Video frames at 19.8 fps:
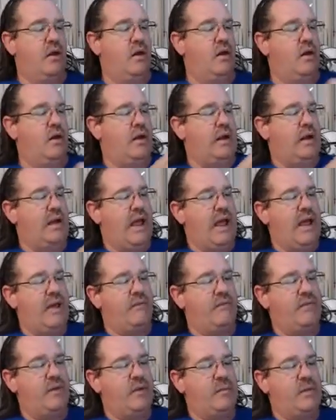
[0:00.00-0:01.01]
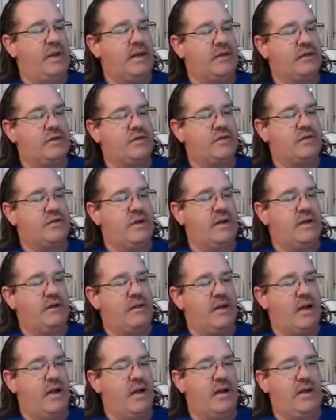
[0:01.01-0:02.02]
All right, have them make a straight
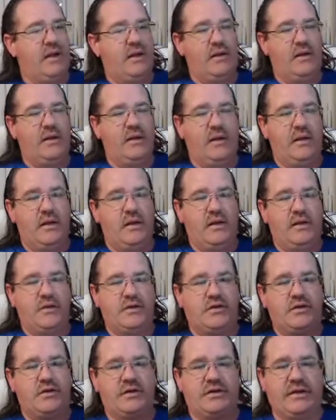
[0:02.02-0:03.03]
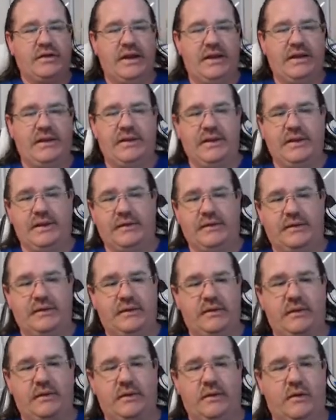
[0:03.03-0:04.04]
line just like
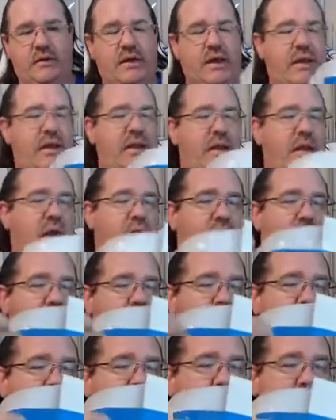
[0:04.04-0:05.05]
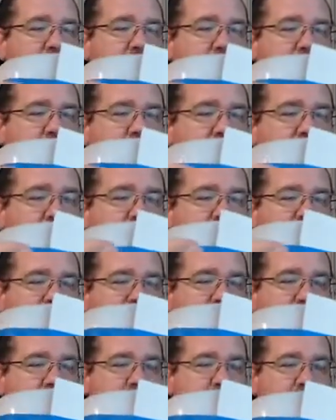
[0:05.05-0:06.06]
this. Okay, all I want to do is
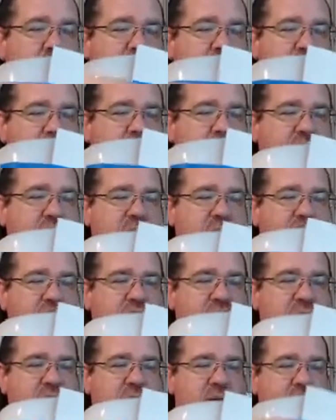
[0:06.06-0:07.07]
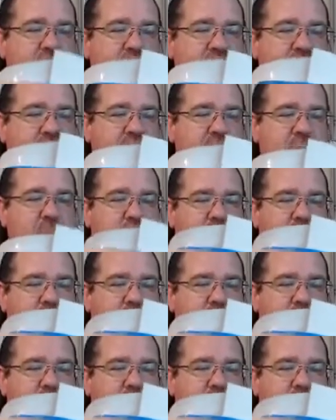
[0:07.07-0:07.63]
take where the crease is and